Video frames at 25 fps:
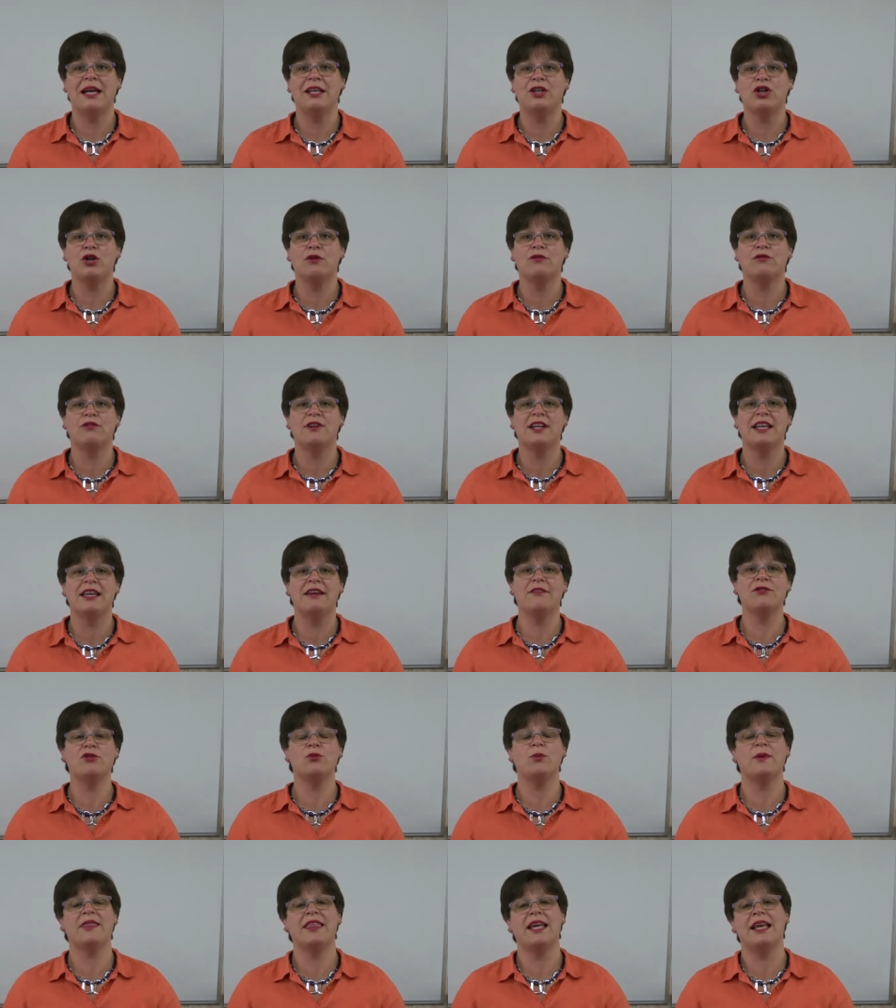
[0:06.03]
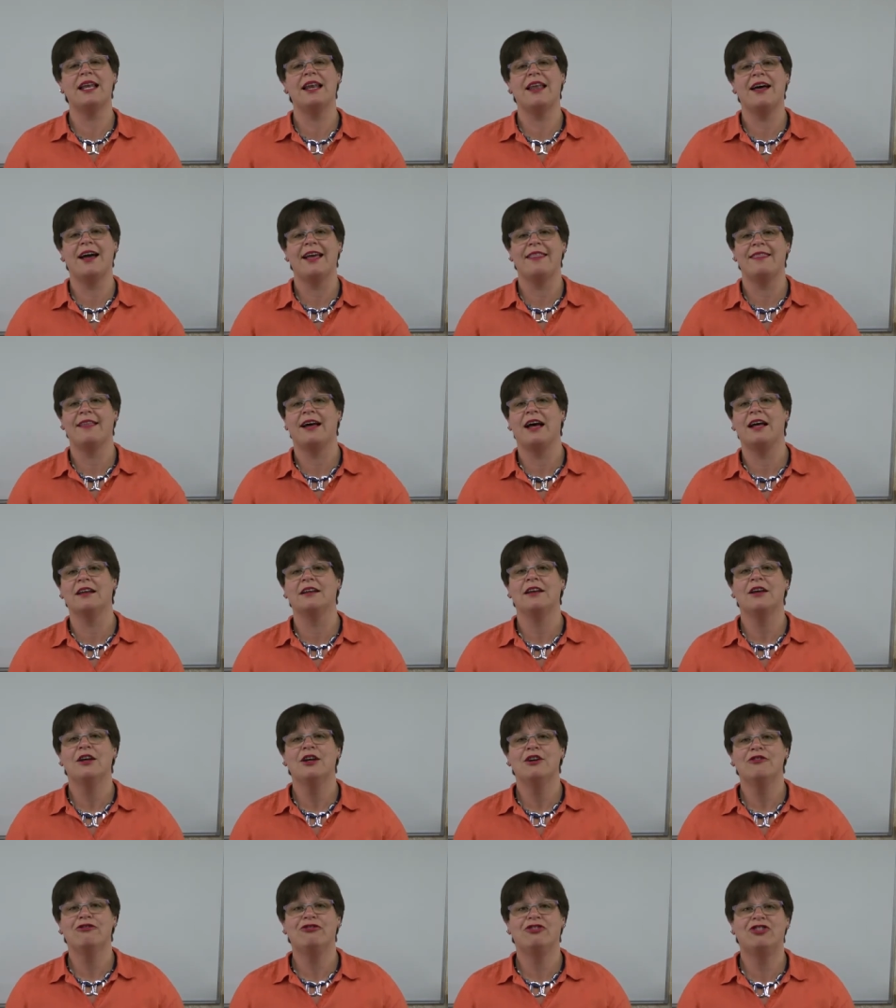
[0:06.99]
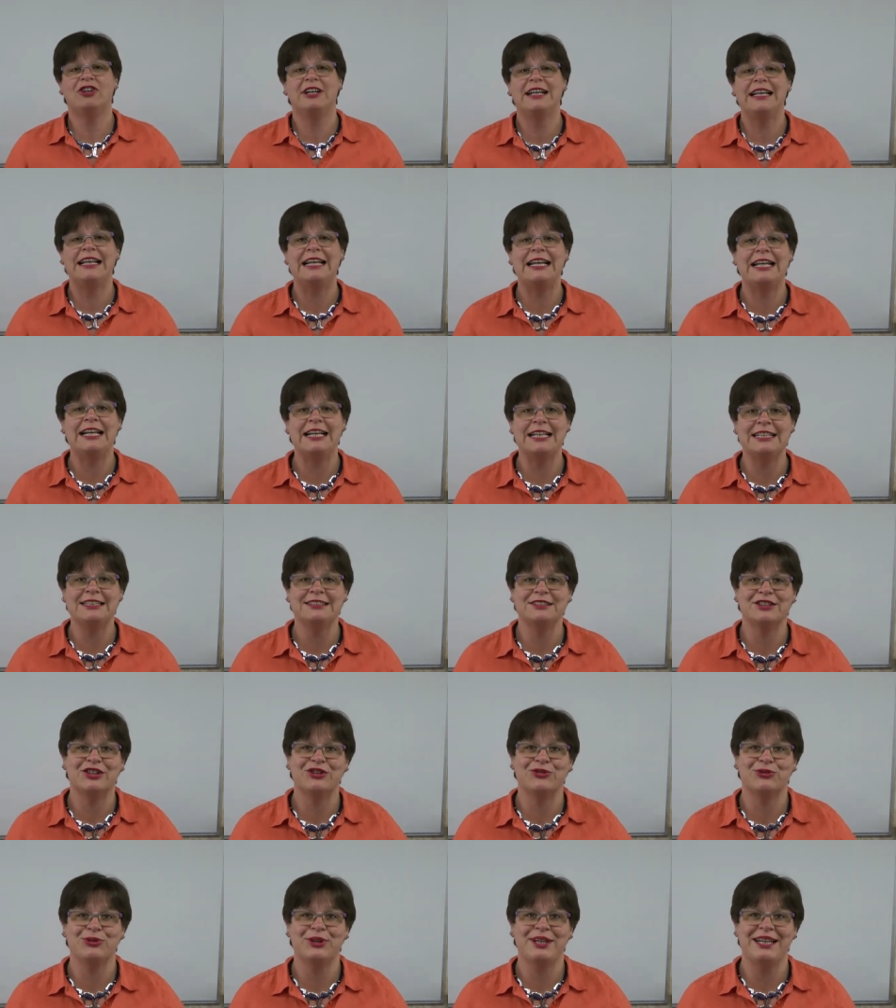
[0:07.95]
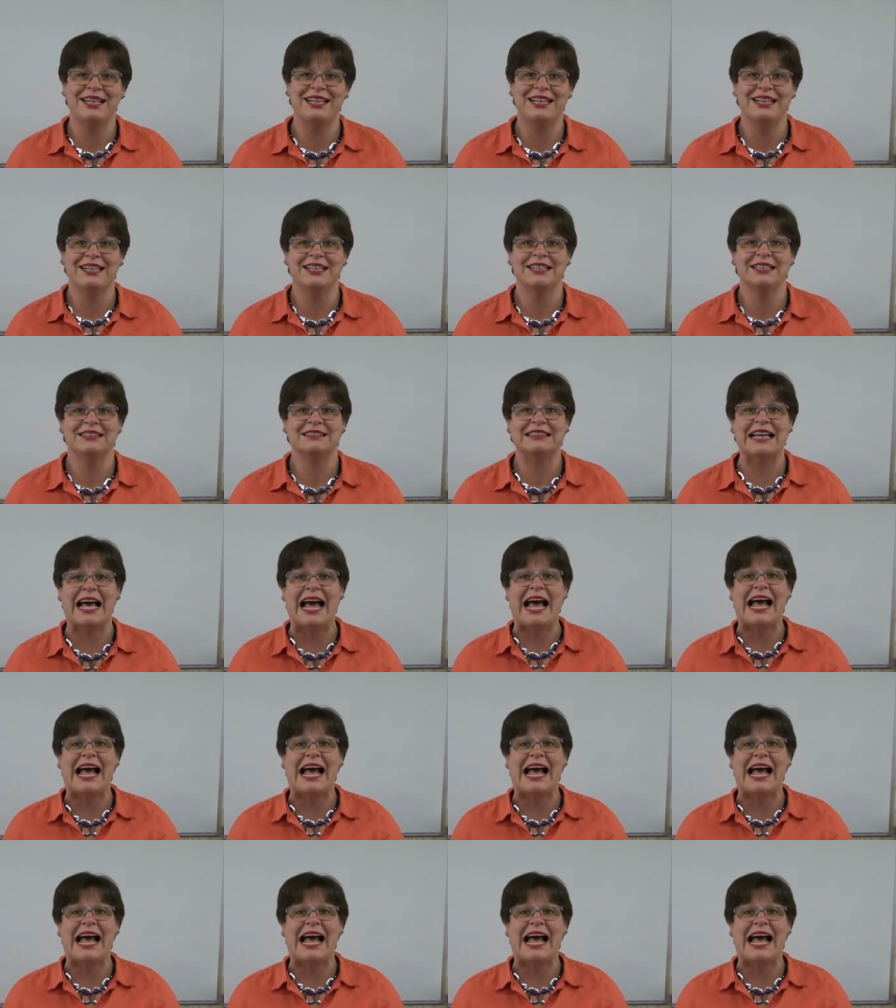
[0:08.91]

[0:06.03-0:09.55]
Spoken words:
and you've lived with it like that for at least 3 years.